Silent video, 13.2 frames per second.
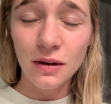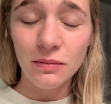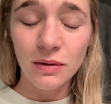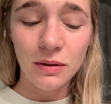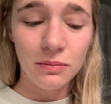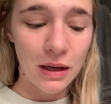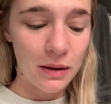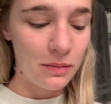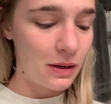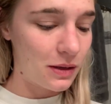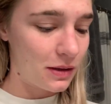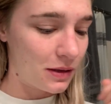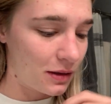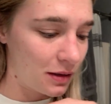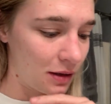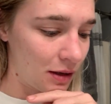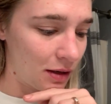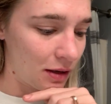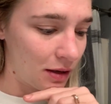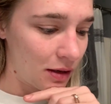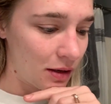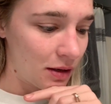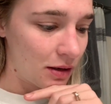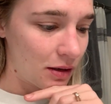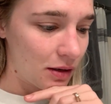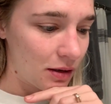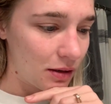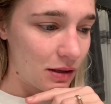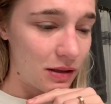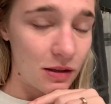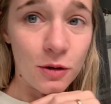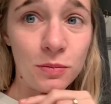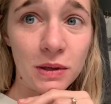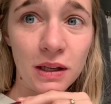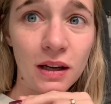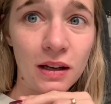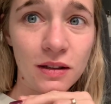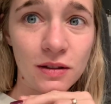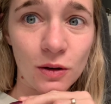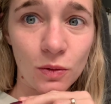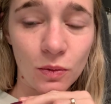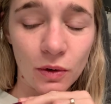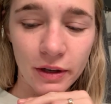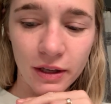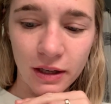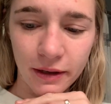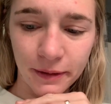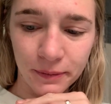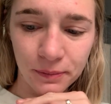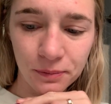I mean, maybe these OPKs aren't working.